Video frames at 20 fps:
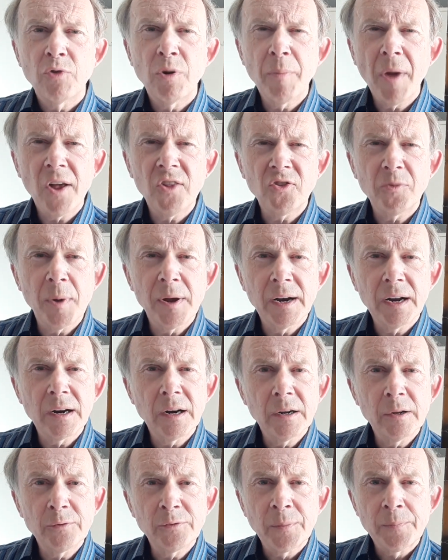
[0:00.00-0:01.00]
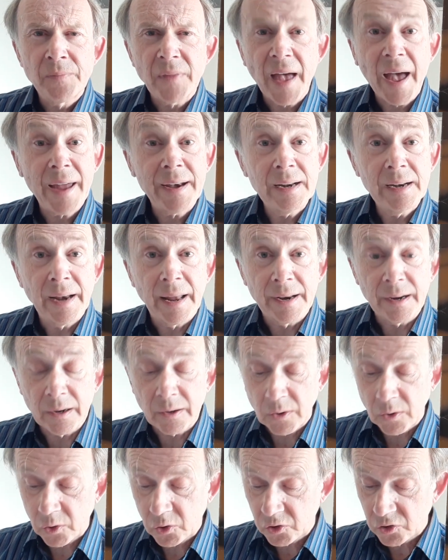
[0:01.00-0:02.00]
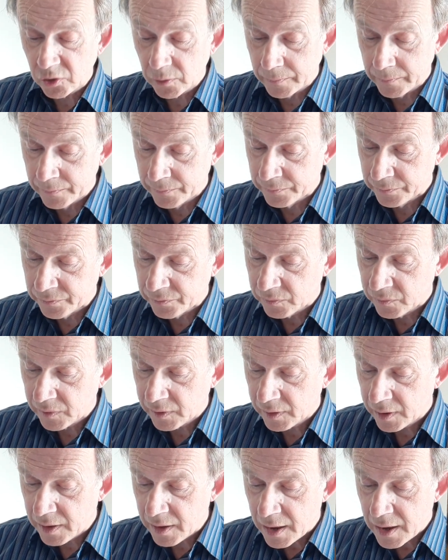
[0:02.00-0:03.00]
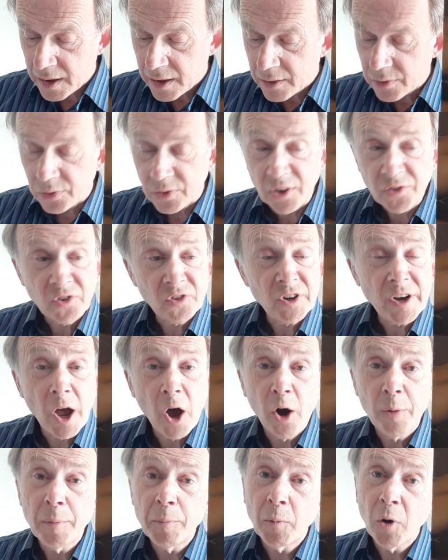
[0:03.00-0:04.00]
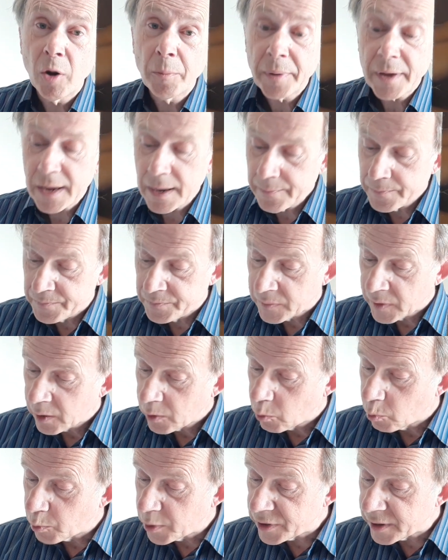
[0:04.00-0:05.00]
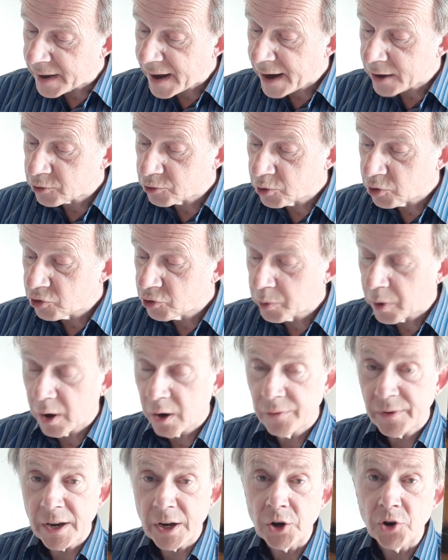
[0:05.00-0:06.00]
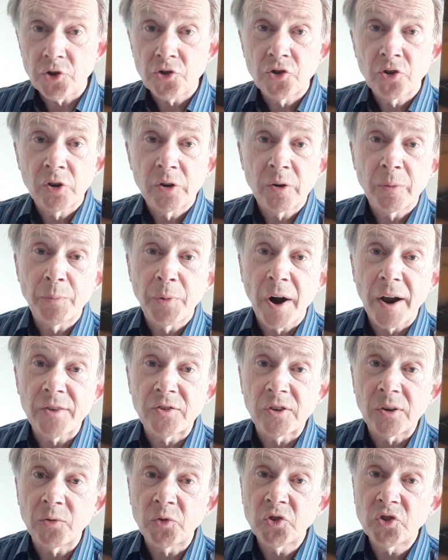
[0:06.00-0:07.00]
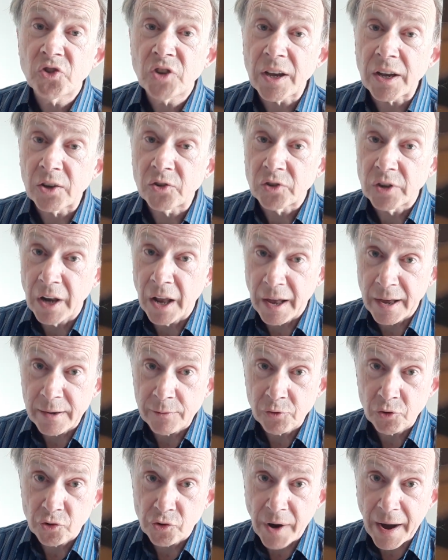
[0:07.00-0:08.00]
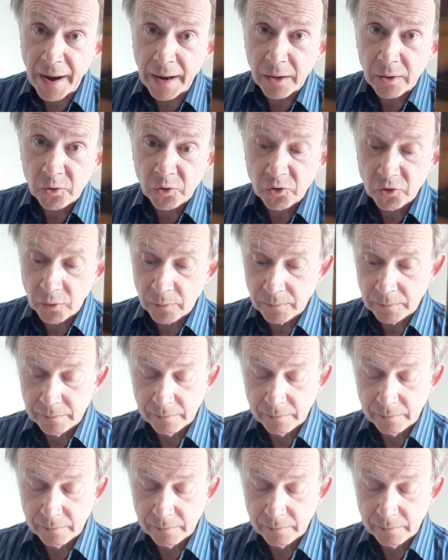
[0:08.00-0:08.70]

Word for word: reminds me a little of Annie Lennox. This is an album copy with an extra 12-inch comprising of six live tracks.